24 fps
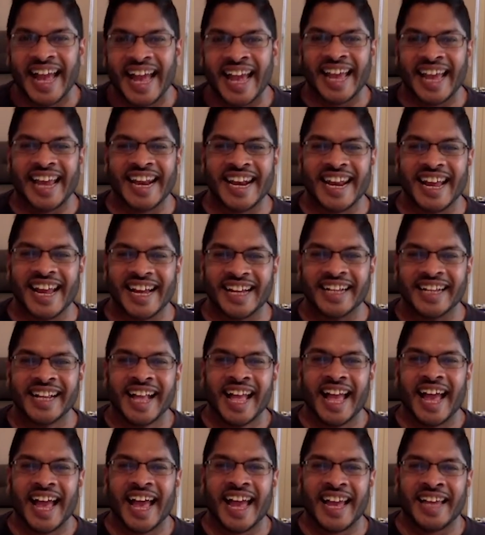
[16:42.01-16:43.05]
and
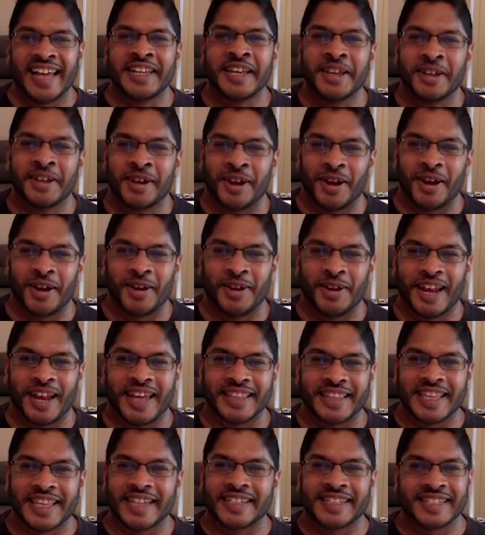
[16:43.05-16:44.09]

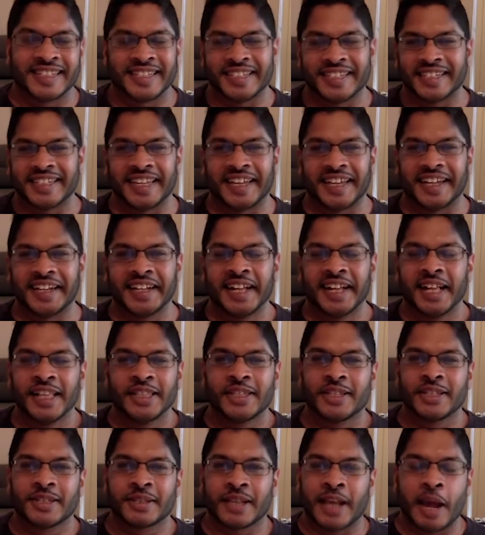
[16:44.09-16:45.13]
like they're just
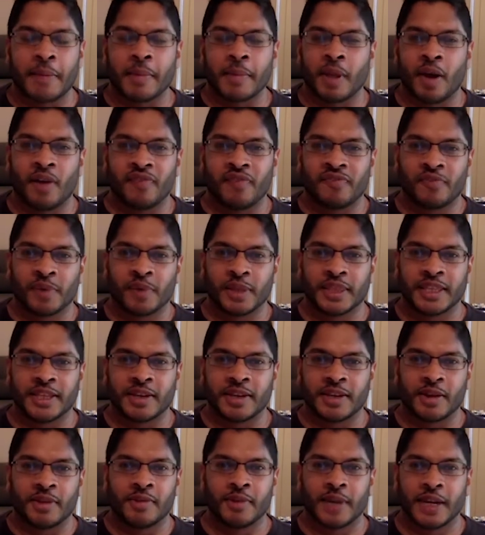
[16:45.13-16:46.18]
coming off with,
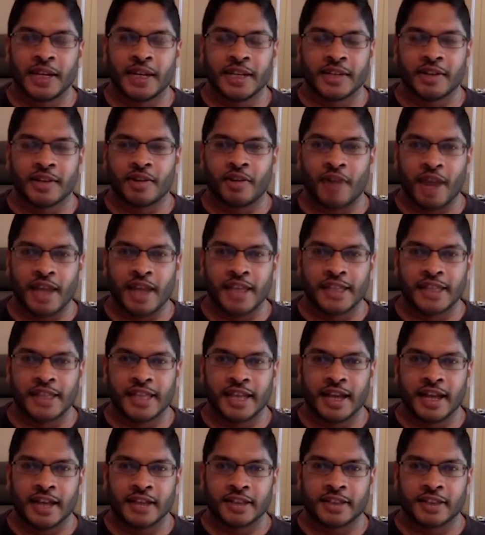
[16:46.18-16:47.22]
really crazy ass